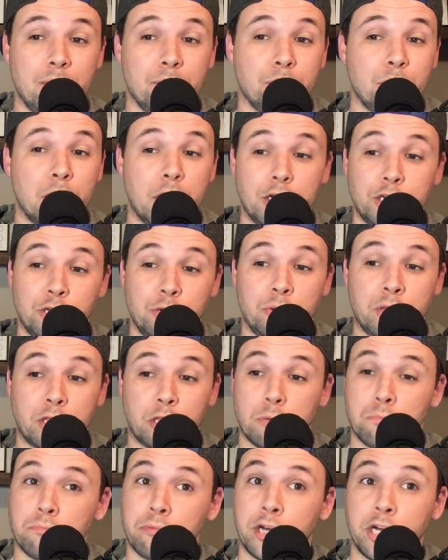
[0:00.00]
but I do think
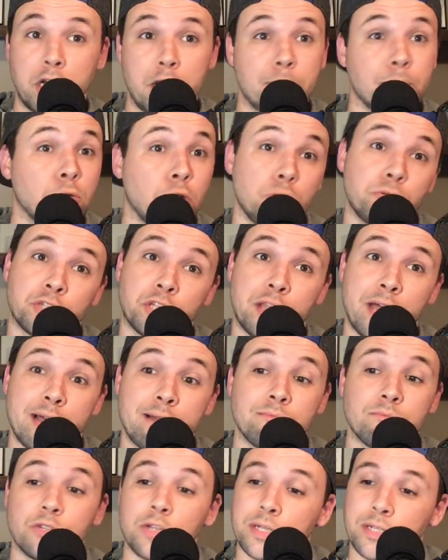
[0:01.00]
they're pretty damn close to
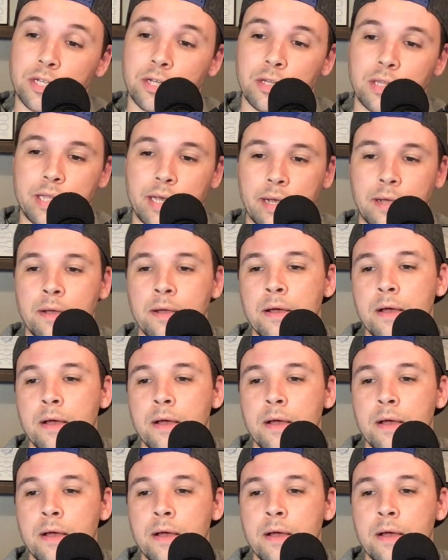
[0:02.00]
that, so that's a good thing.